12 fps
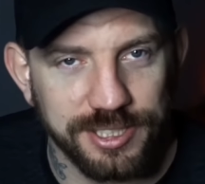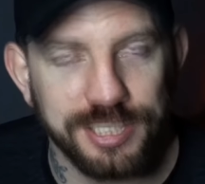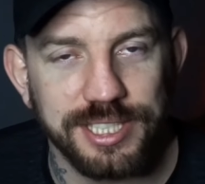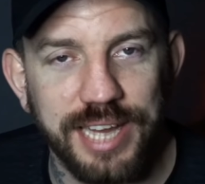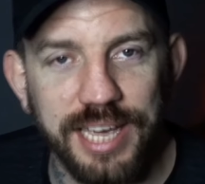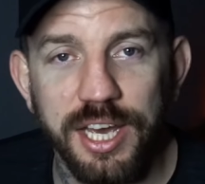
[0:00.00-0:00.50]

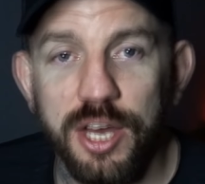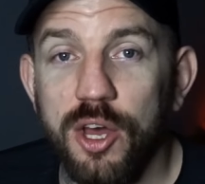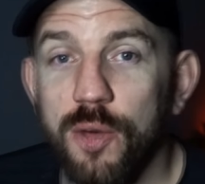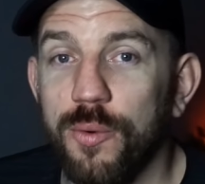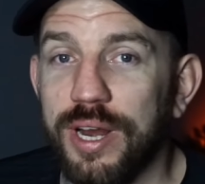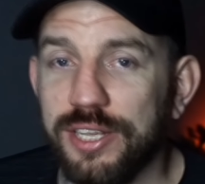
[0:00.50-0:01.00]
Today
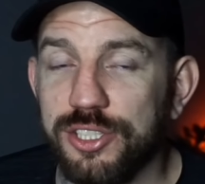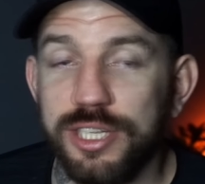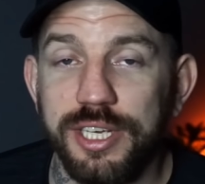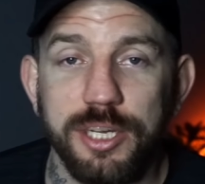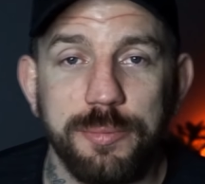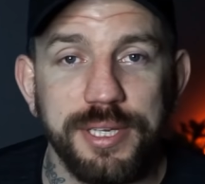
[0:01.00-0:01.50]
we're actually
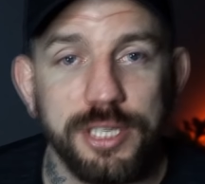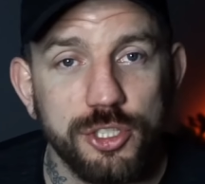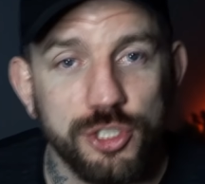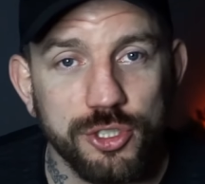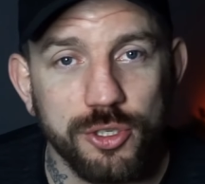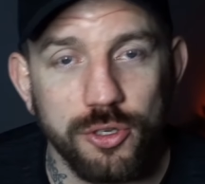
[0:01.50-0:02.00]
going to be
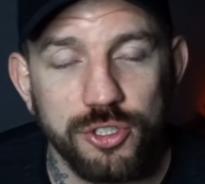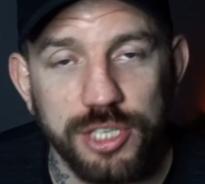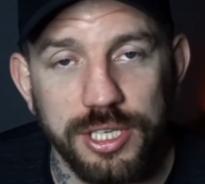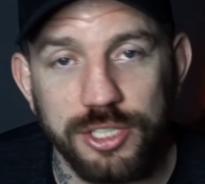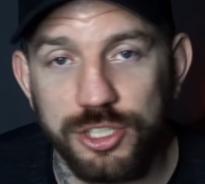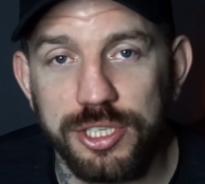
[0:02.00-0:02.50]

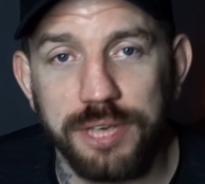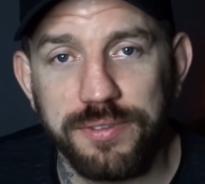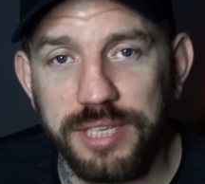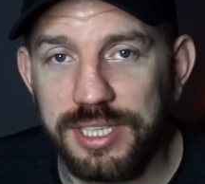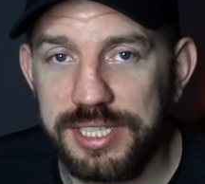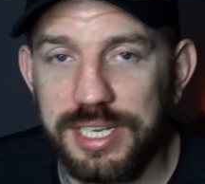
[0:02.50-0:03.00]
discussing
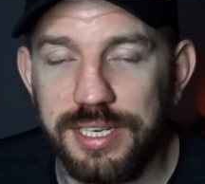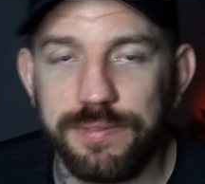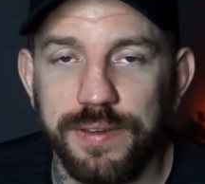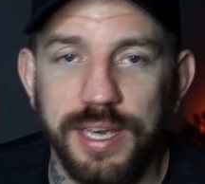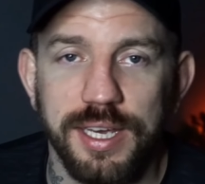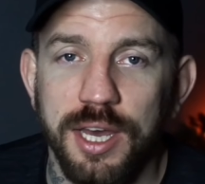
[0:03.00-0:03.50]
Shifty T
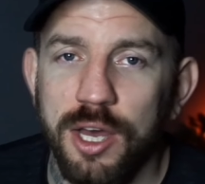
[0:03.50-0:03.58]
V,